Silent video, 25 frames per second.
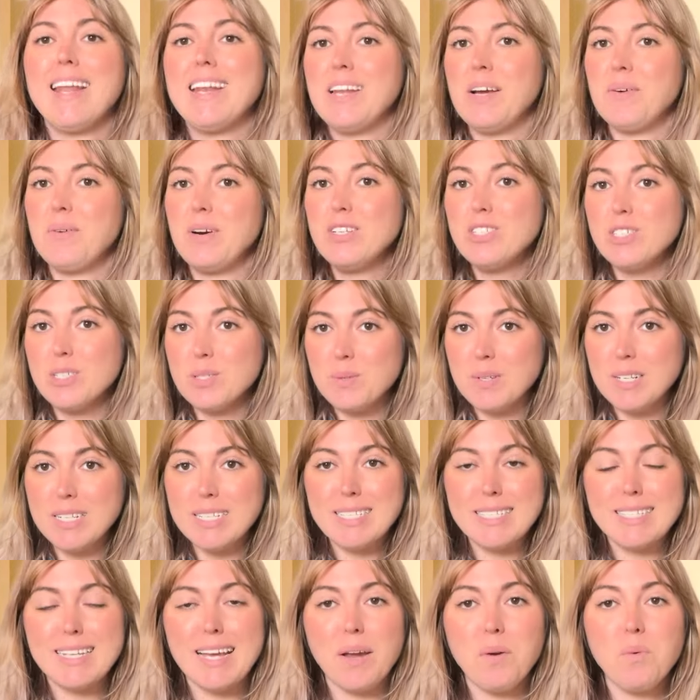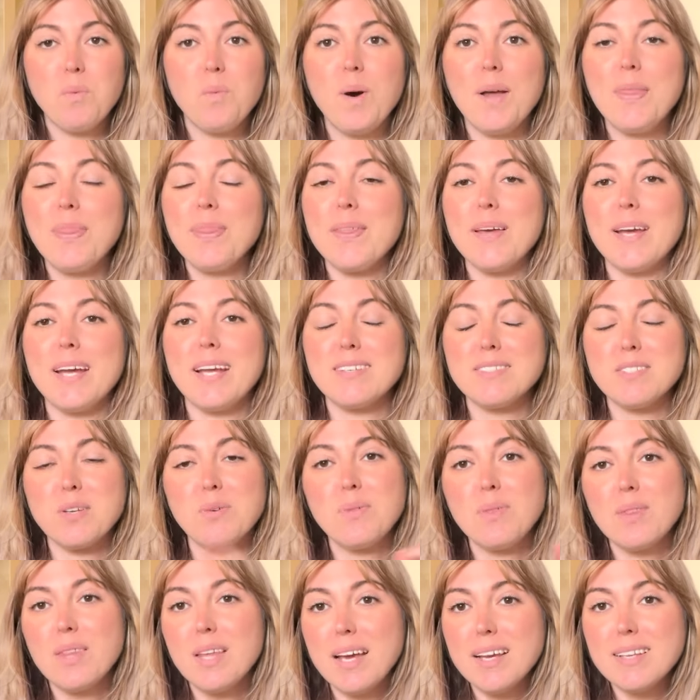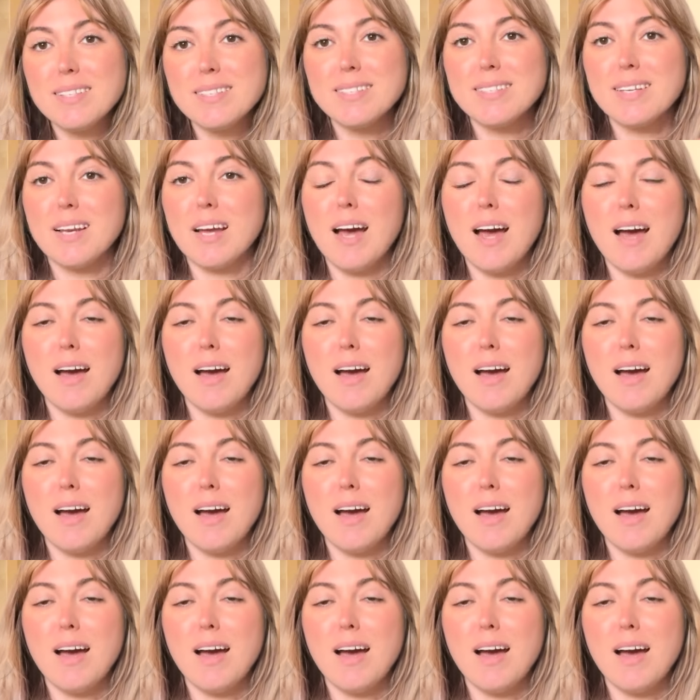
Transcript: Now, I just want to say one thing. So this